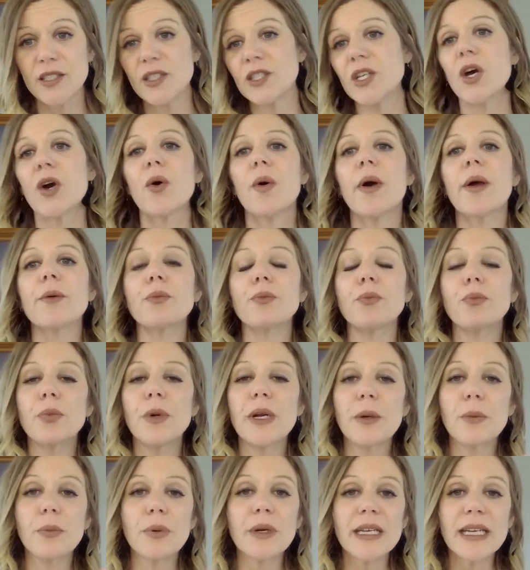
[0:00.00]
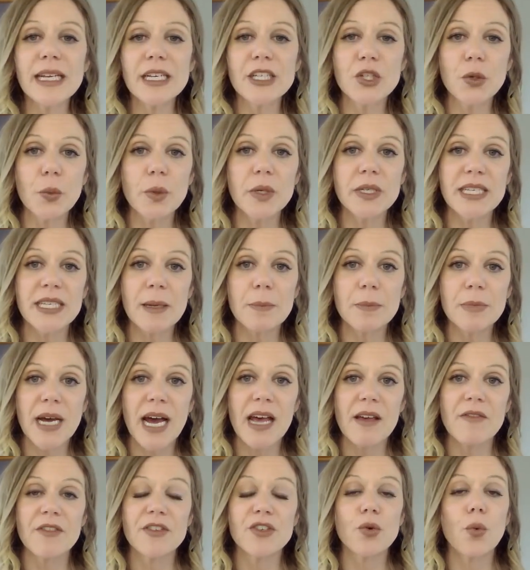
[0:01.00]
So we really do a deep
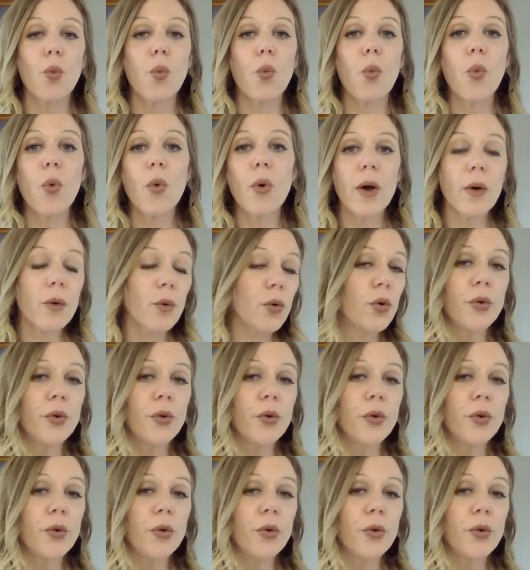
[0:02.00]
dive into